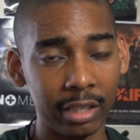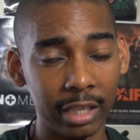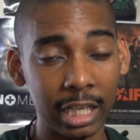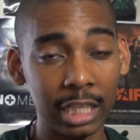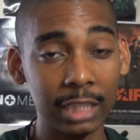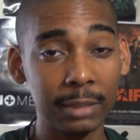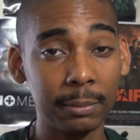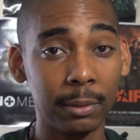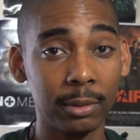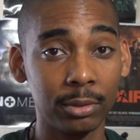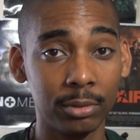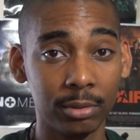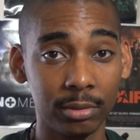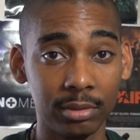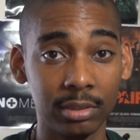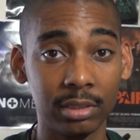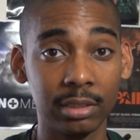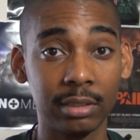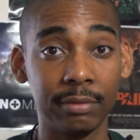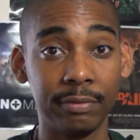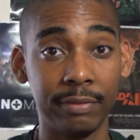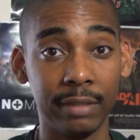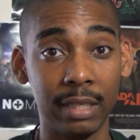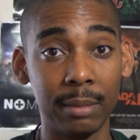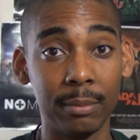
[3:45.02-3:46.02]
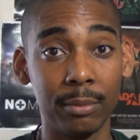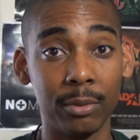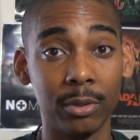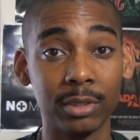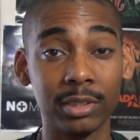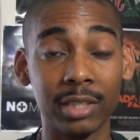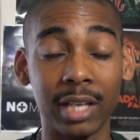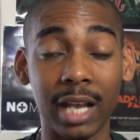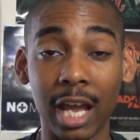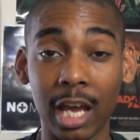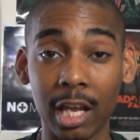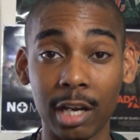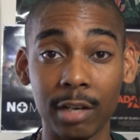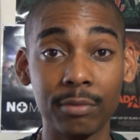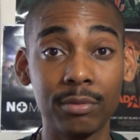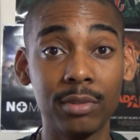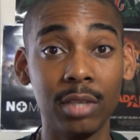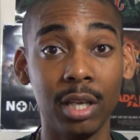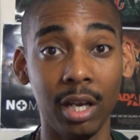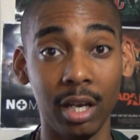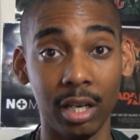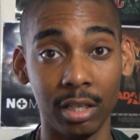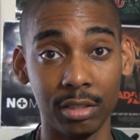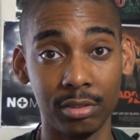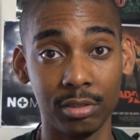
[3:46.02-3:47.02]
Xbox 360 fanboys are out of
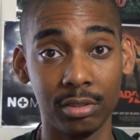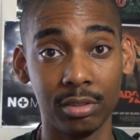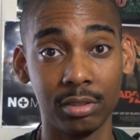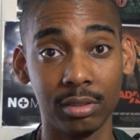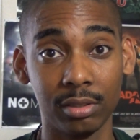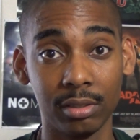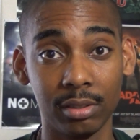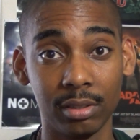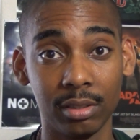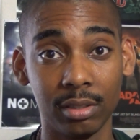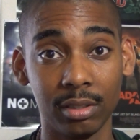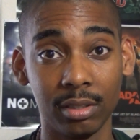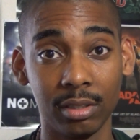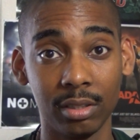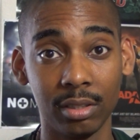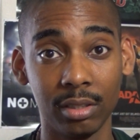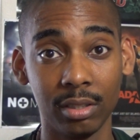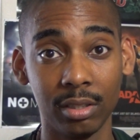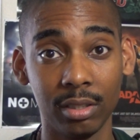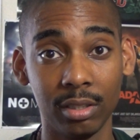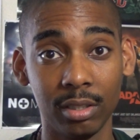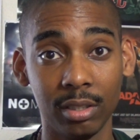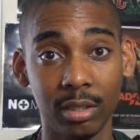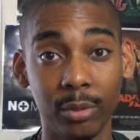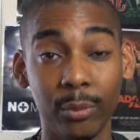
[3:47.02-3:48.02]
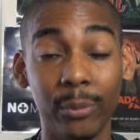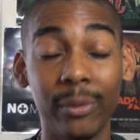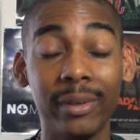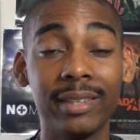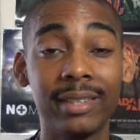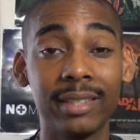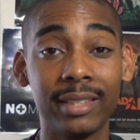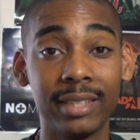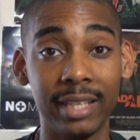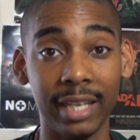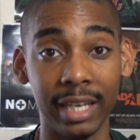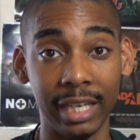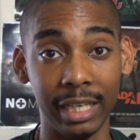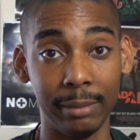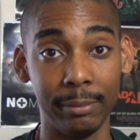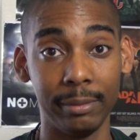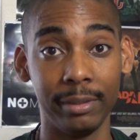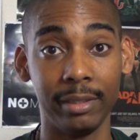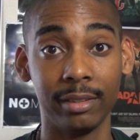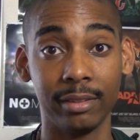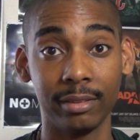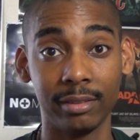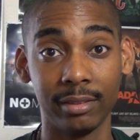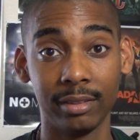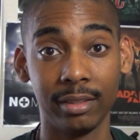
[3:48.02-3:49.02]
touch with gaming
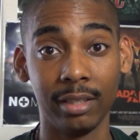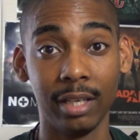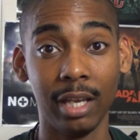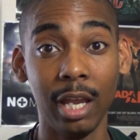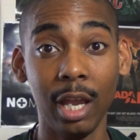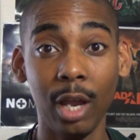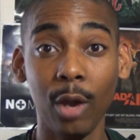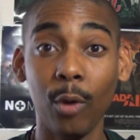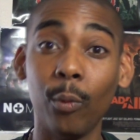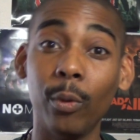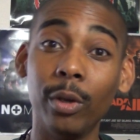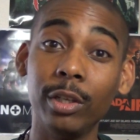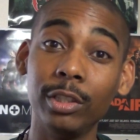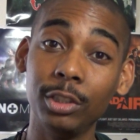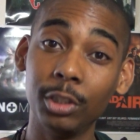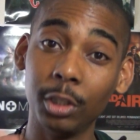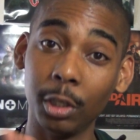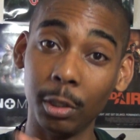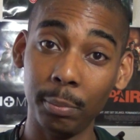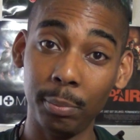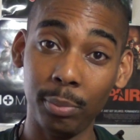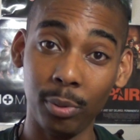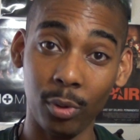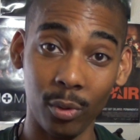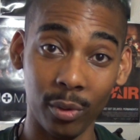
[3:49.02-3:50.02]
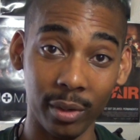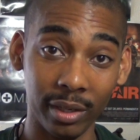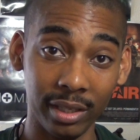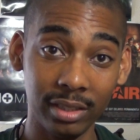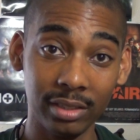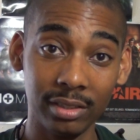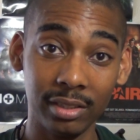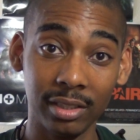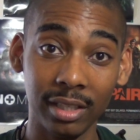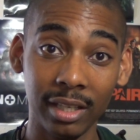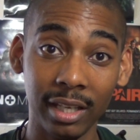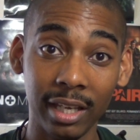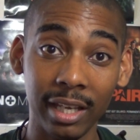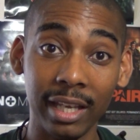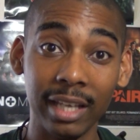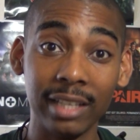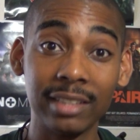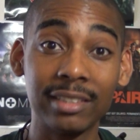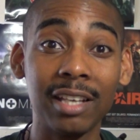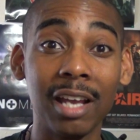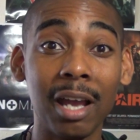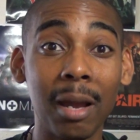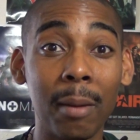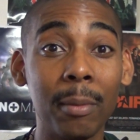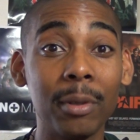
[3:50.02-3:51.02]
when your point
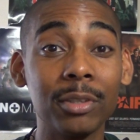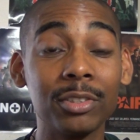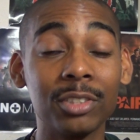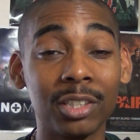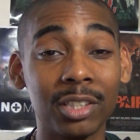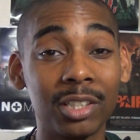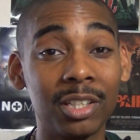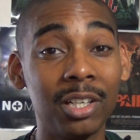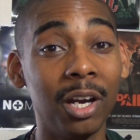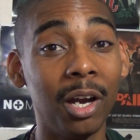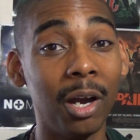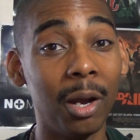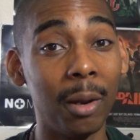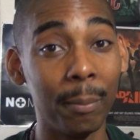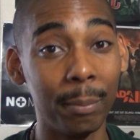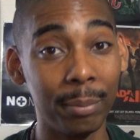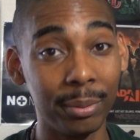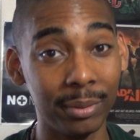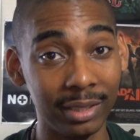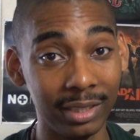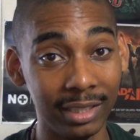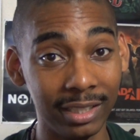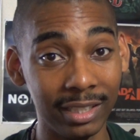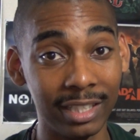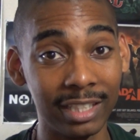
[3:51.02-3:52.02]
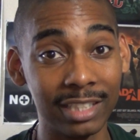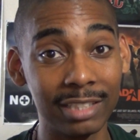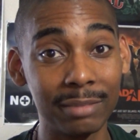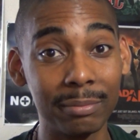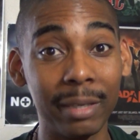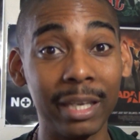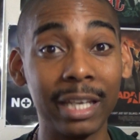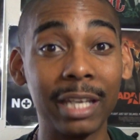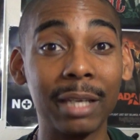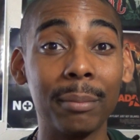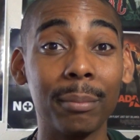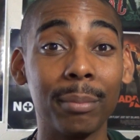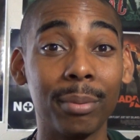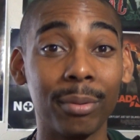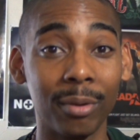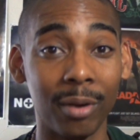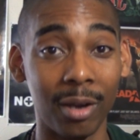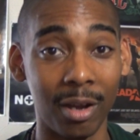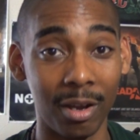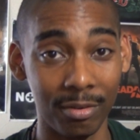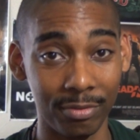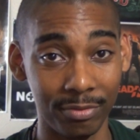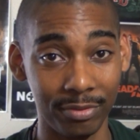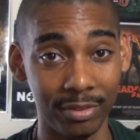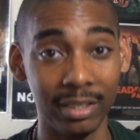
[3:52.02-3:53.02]
is how much a company is making
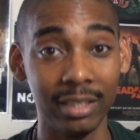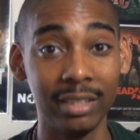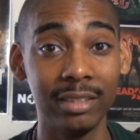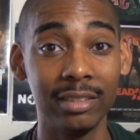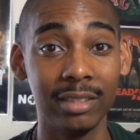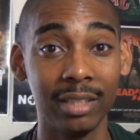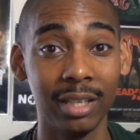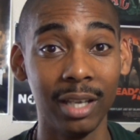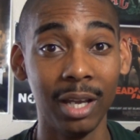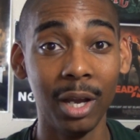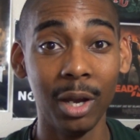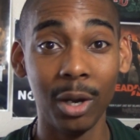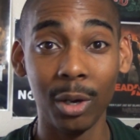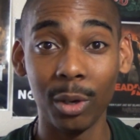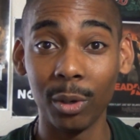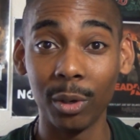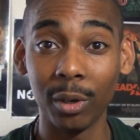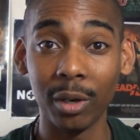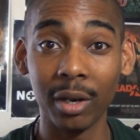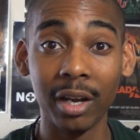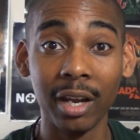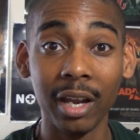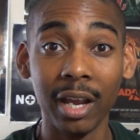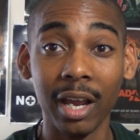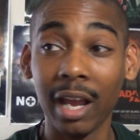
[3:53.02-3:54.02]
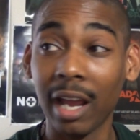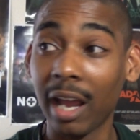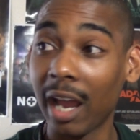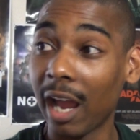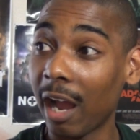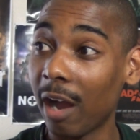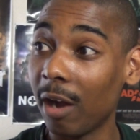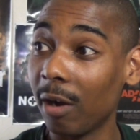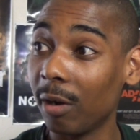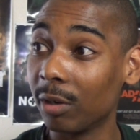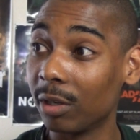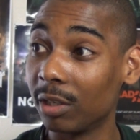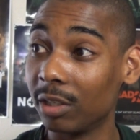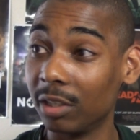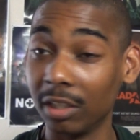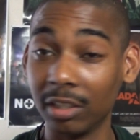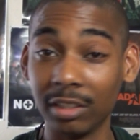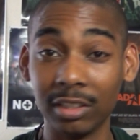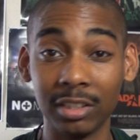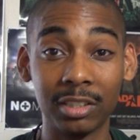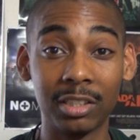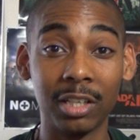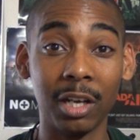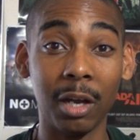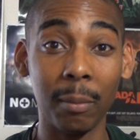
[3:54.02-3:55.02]
profit or how
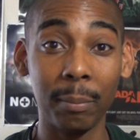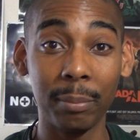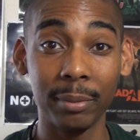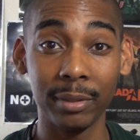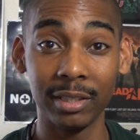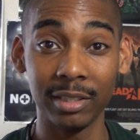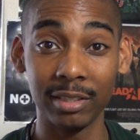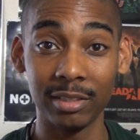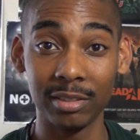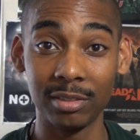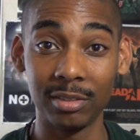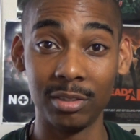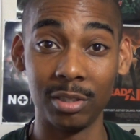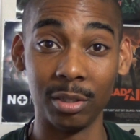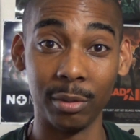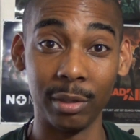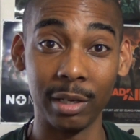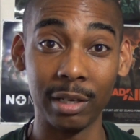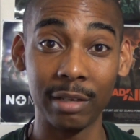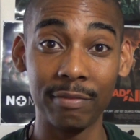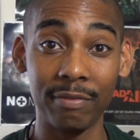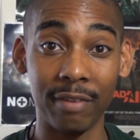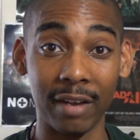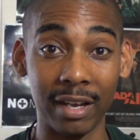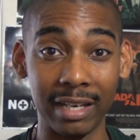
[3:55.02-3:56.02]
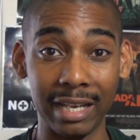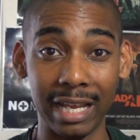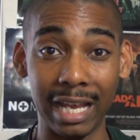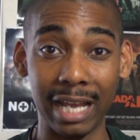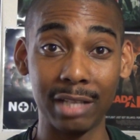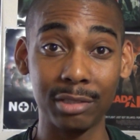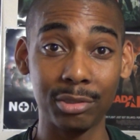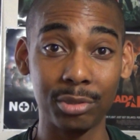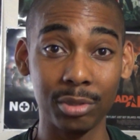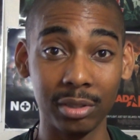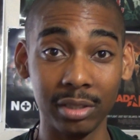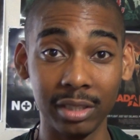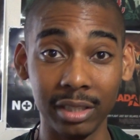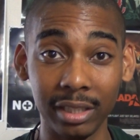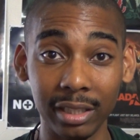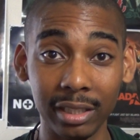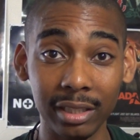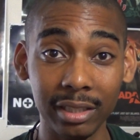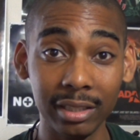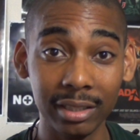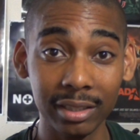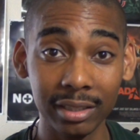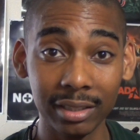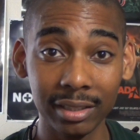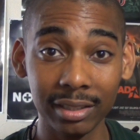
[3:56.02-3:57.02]
good the company is doing
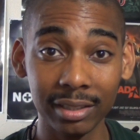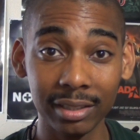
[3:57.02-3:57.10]
financially